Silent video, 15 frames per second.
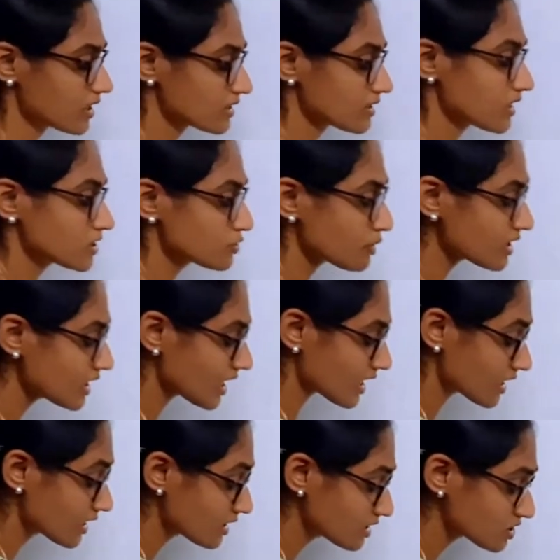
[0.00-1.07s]
That's why the
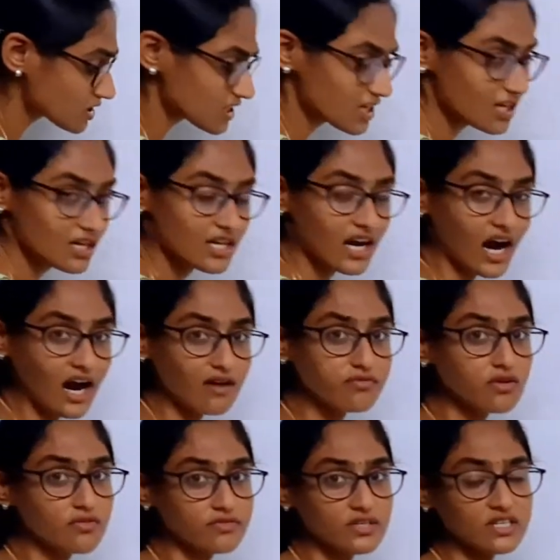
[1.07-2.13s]
error is nearly half
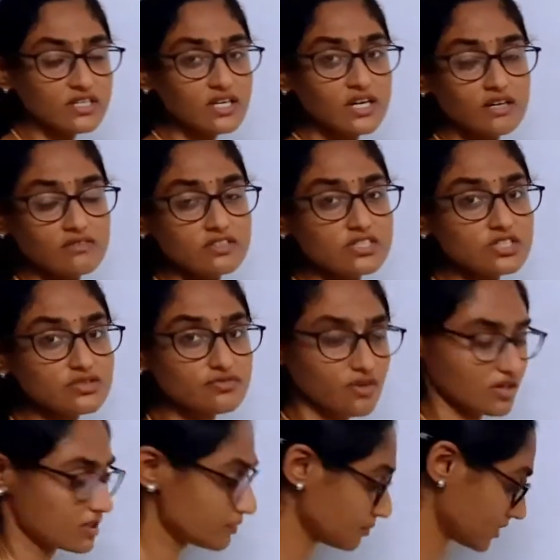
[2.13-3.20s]
of it, which is
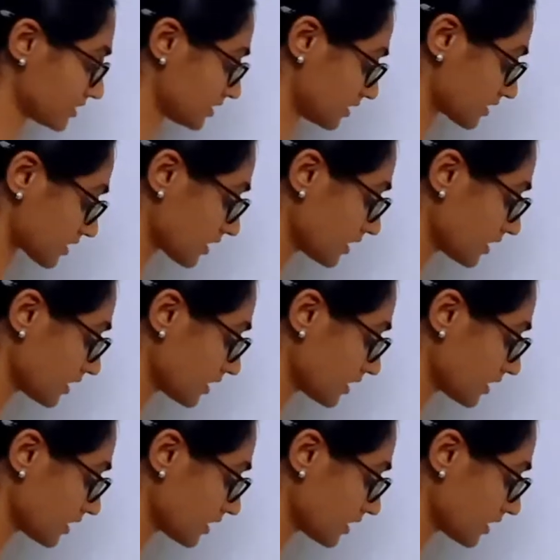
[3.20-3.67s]
40%.